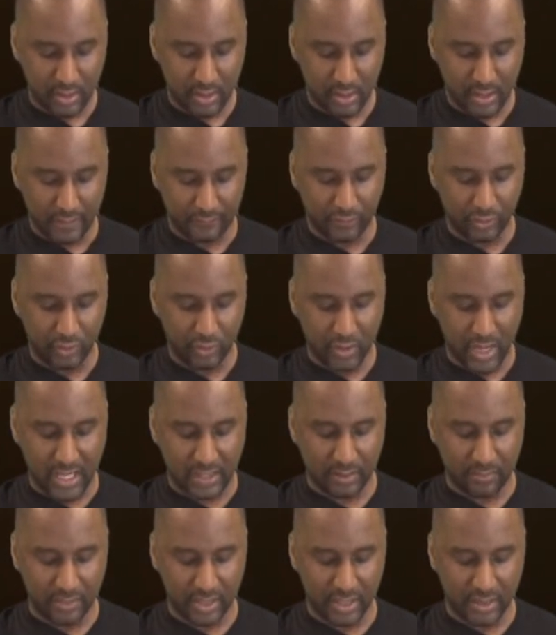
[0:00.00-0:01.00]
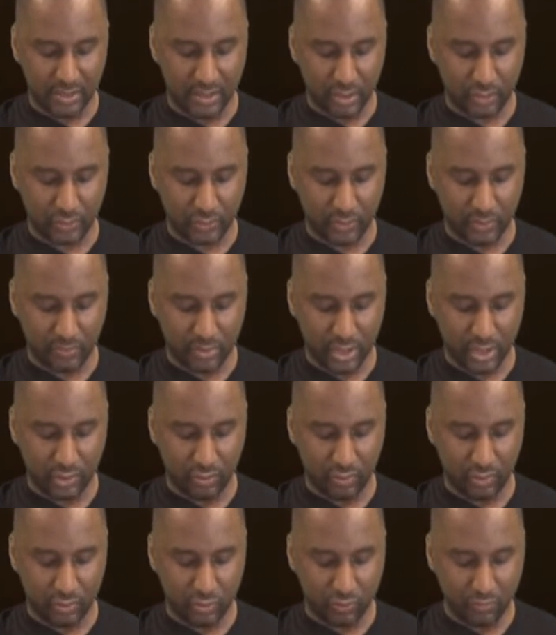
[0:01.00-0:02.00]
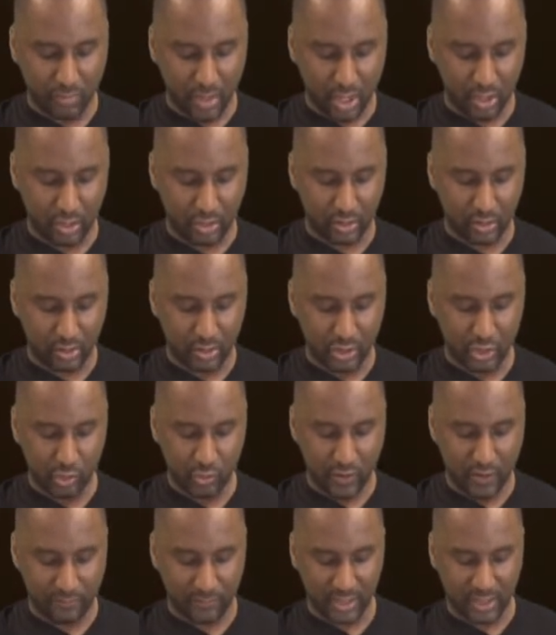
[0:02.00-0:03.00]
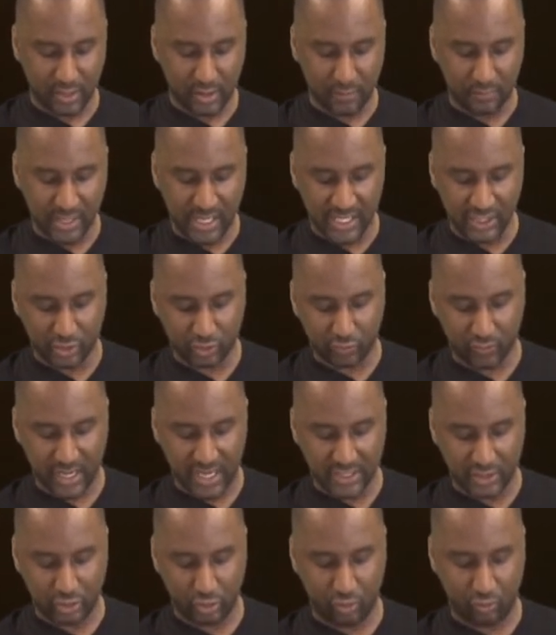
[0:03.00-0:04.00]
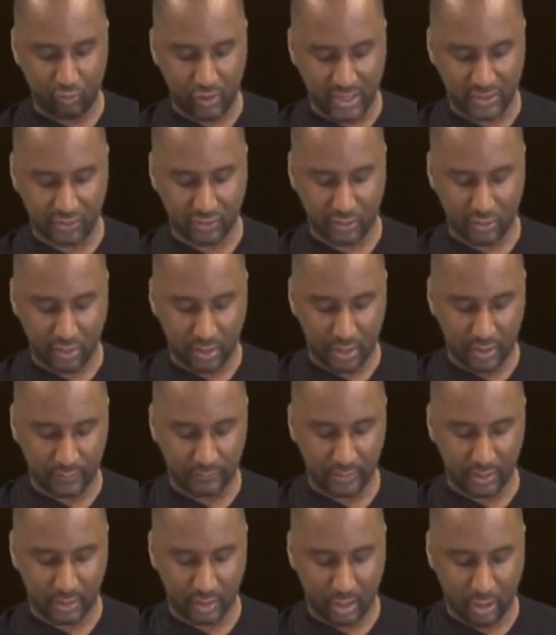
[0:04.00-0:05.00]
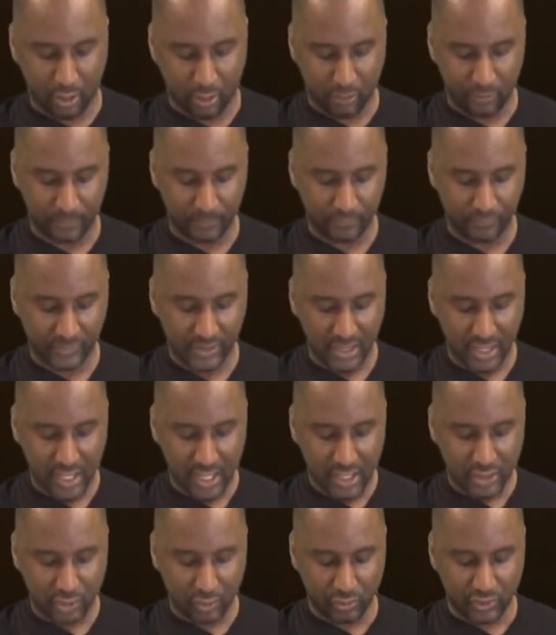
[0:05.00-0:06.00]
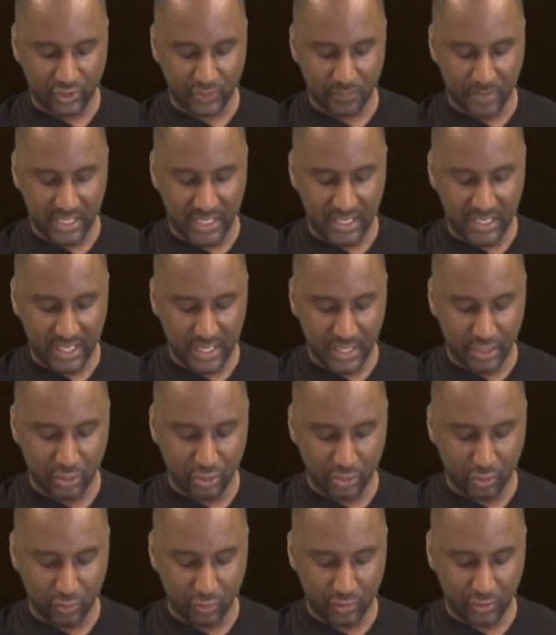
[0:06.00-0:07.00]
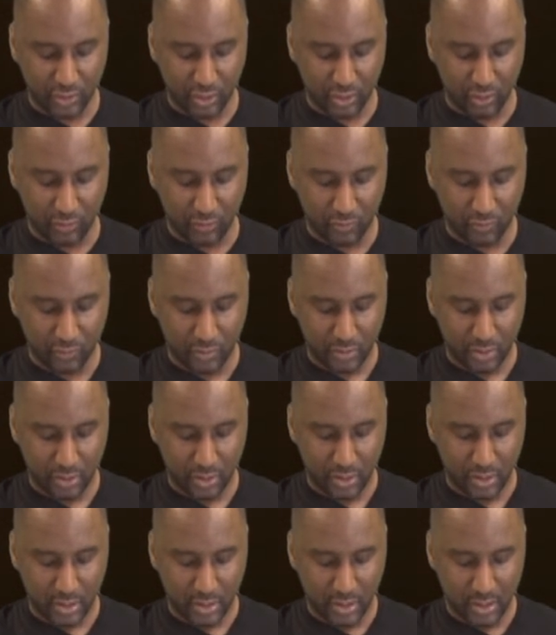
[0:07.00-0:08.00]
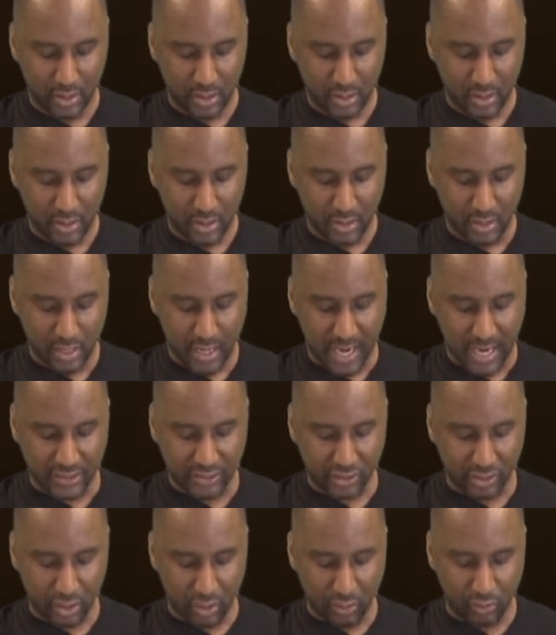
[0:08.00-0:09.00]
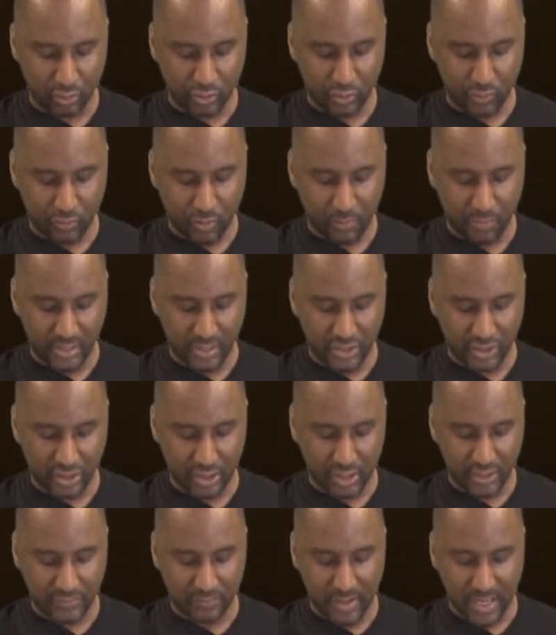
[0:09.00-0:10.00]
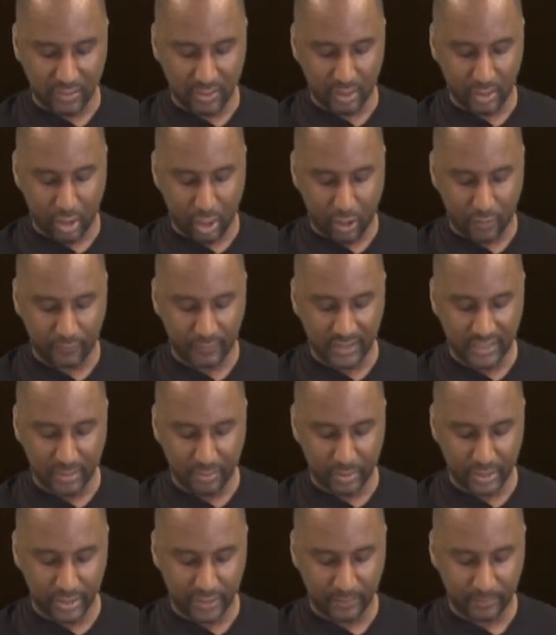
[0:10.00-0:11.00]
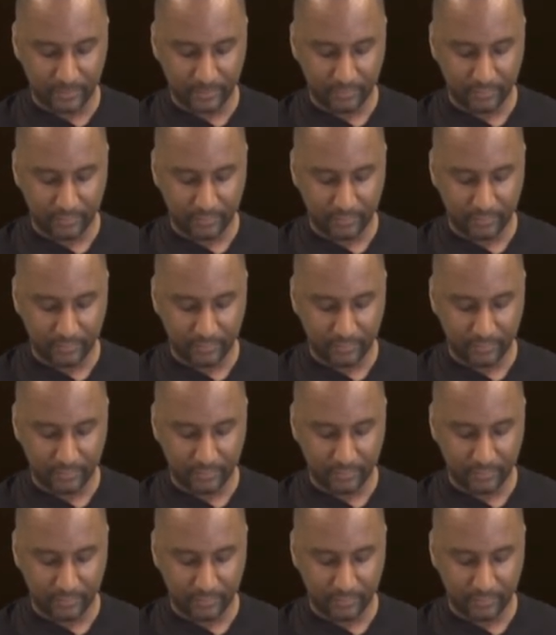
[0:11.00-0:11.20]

Now if you do not commit adultery, but you do murder, you have become a transgressor of the law. So speak and do so as those who will be judged by the law of liberty.